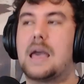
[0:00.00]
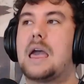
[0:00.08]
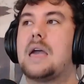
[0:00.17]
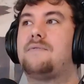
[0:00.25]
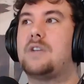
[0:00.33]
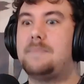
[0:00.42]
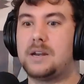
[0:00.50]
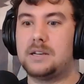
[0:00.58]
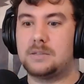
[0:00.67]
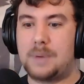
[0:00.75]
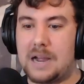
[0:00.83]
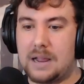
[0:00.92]

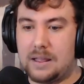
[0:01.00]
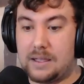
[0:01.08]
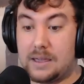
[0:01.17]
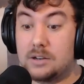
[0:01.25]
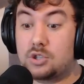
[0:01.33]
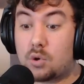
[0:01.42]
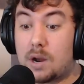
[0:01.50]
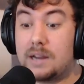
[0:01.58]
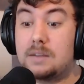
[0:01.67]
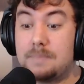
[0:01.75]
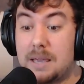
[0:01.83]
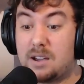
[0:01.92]
Everybody's piling in, trying
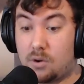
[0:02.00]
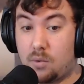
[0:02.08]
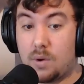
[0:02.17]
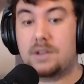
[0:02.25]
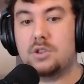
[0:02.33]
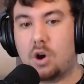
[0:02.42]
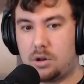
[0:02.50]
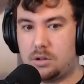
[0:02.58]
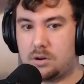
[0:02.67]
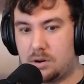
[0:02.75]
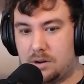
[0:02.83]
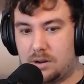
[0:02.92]
to make a quick dollar.